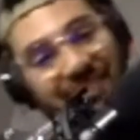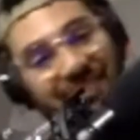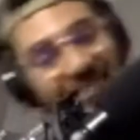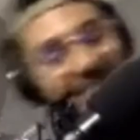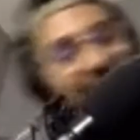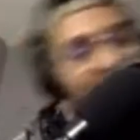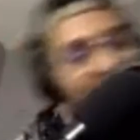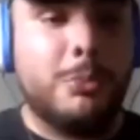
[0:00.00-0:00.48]

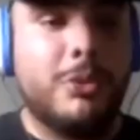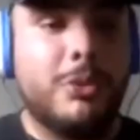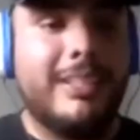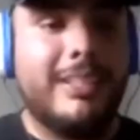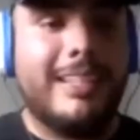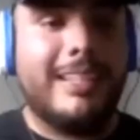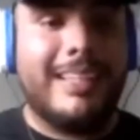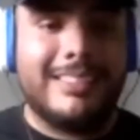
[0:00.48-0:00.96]

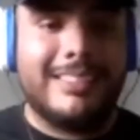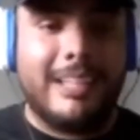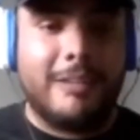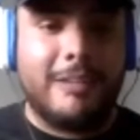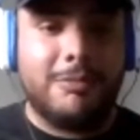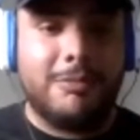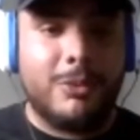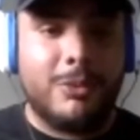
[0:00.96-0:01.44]
a.m. in
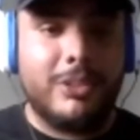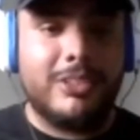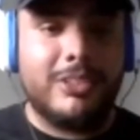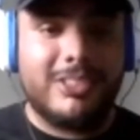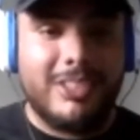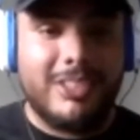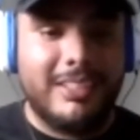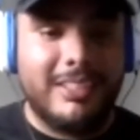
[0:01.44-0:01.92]
South Florida
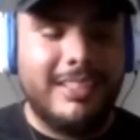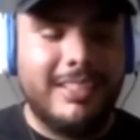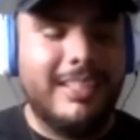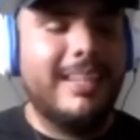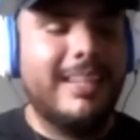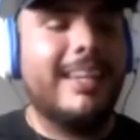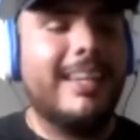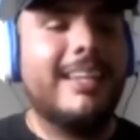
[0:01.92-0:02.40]
sun
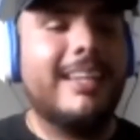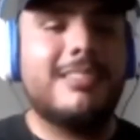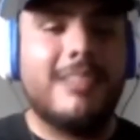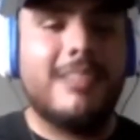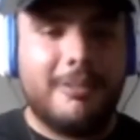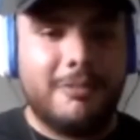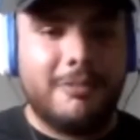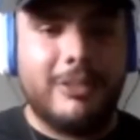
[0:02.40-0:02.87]
is
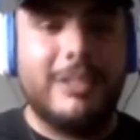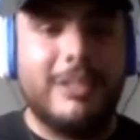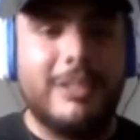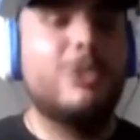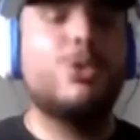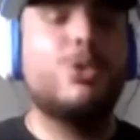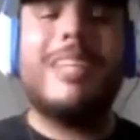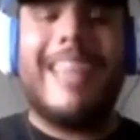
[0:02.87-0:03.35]
not fun.
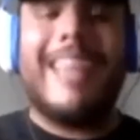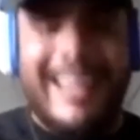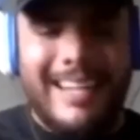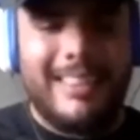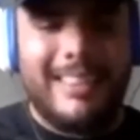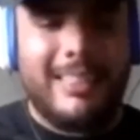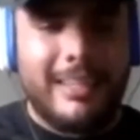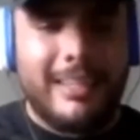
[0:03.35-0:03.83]
Doing
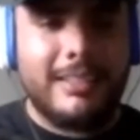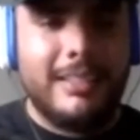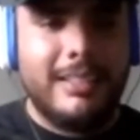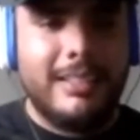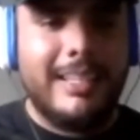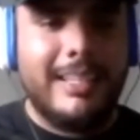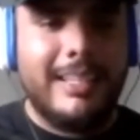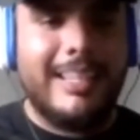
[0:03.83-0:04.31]
anything
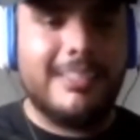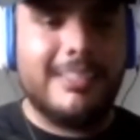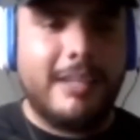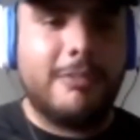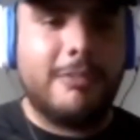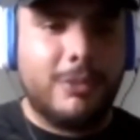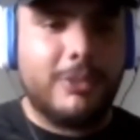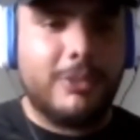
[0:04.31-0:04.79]
in
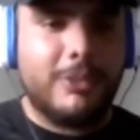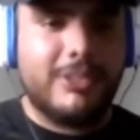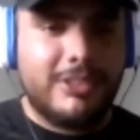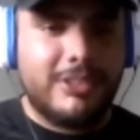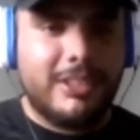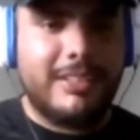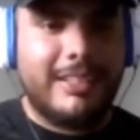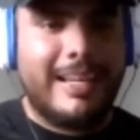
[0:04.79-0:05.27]
South Florida
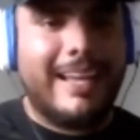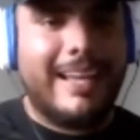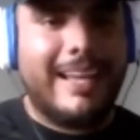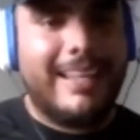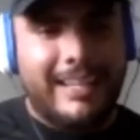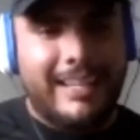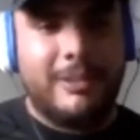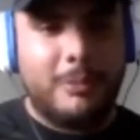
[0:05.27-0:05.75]
sun at
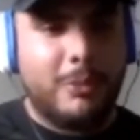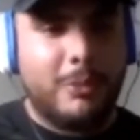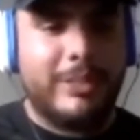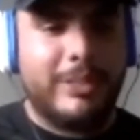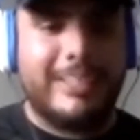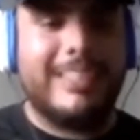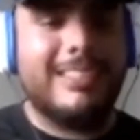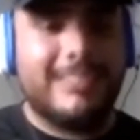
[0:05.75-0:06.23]
8
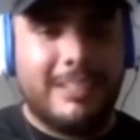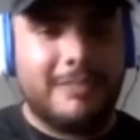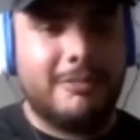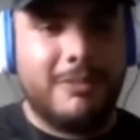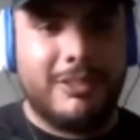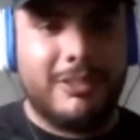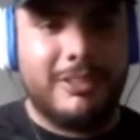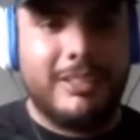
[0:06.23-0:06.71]
a.m. is not
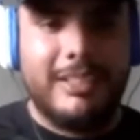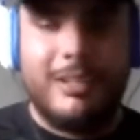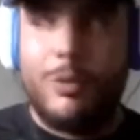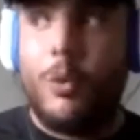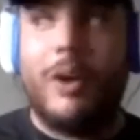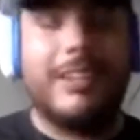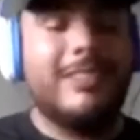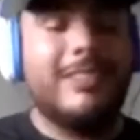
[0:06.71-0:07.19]
fun.
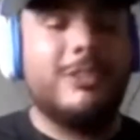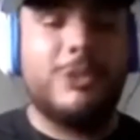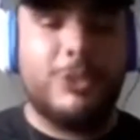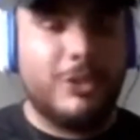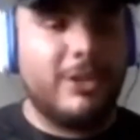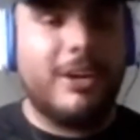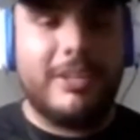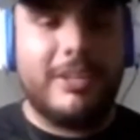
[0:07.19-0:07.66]
Walking to
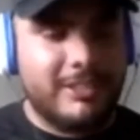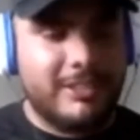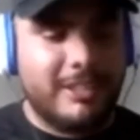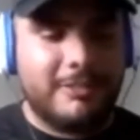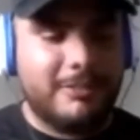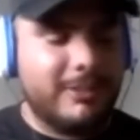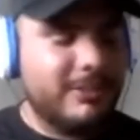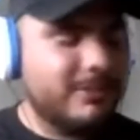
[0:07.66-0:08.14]
your car is
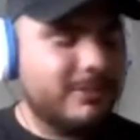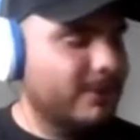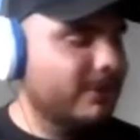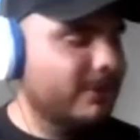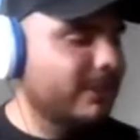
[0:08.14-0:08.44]
not fun. So